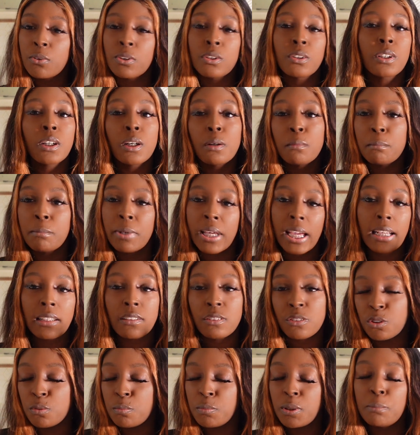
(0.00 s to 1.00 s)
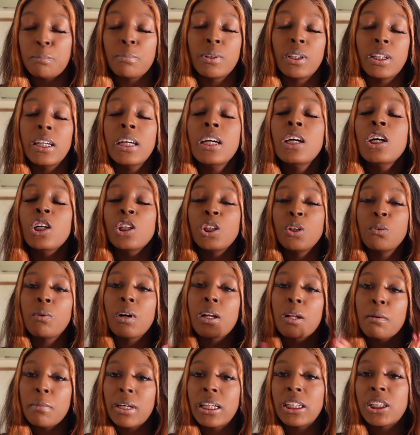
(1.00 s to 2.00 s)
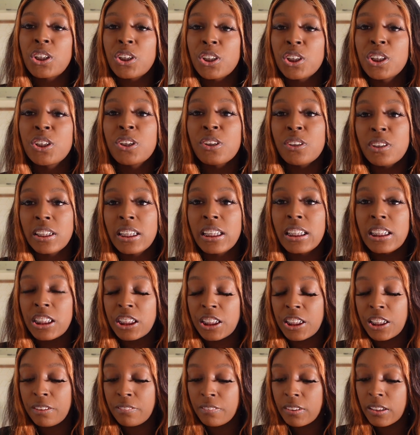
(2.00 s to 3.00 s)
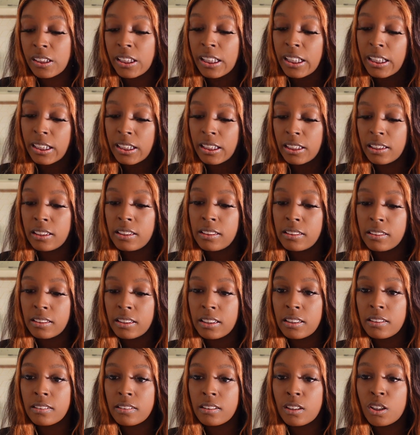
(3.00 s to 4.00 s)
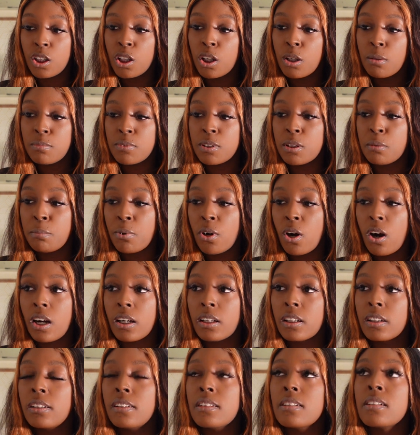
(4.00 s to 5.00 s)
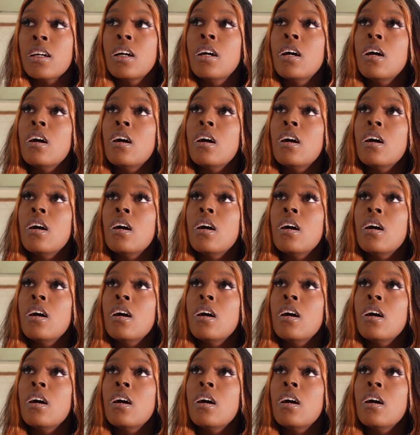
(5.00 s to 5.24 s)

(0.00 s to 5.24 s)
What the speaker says: It'll come back to me, but you want to make sure your niche and everything is up to par, because